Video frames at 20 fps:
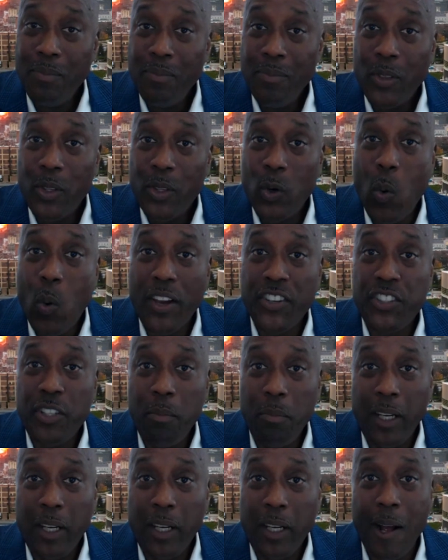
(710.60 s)
The
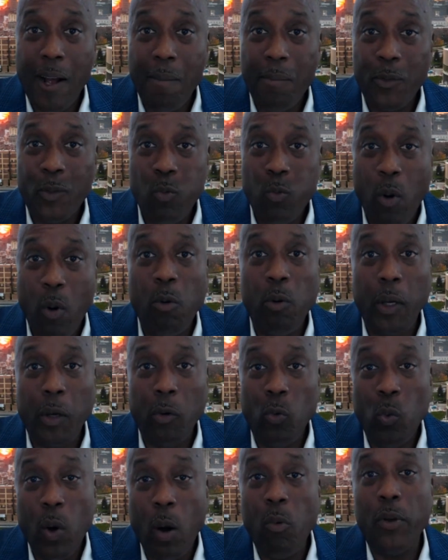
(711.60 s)
question becomes, what
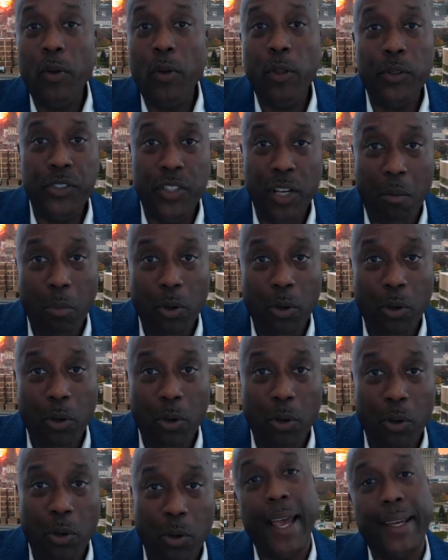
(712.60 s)
will those numbers
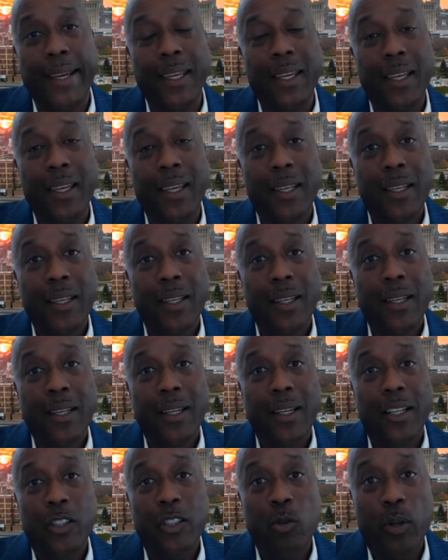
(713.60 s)
look like
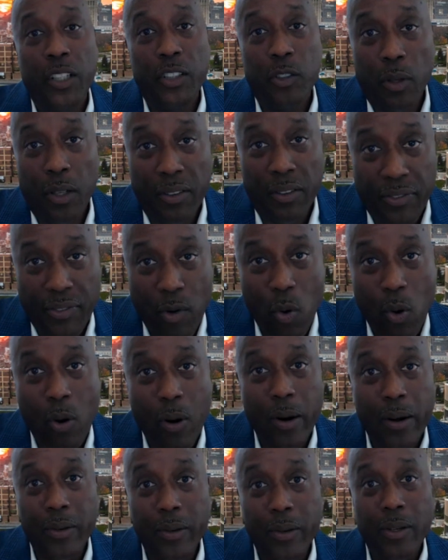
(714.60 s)
in
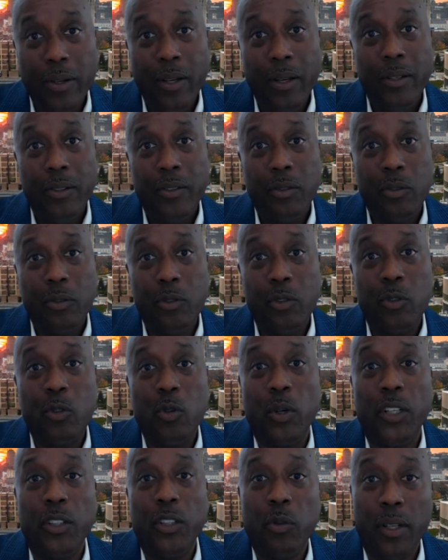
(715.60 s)
2024,
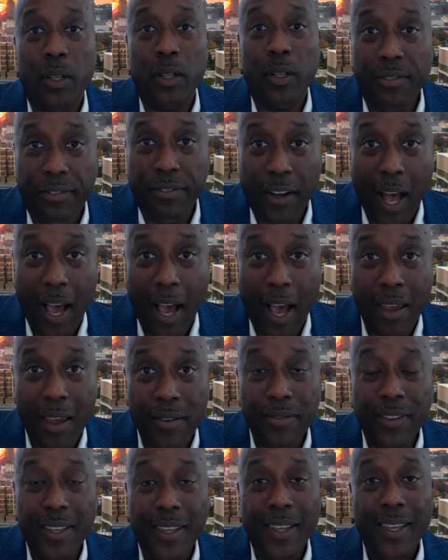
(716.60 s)
2025?
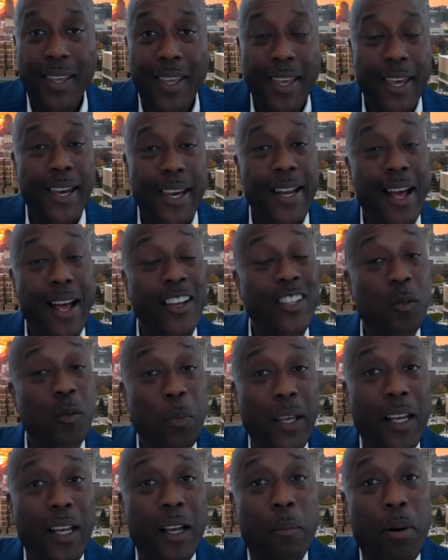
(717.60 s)
And I'll
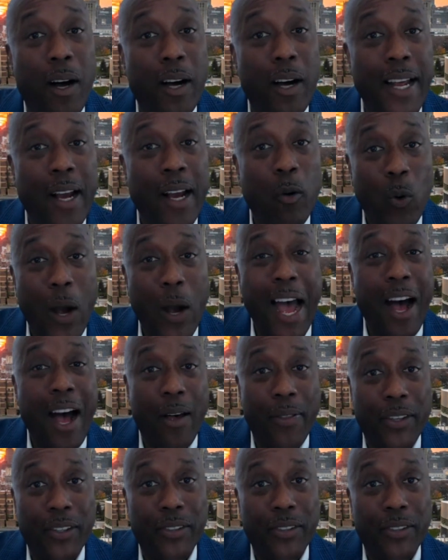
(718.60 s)
speak upon how this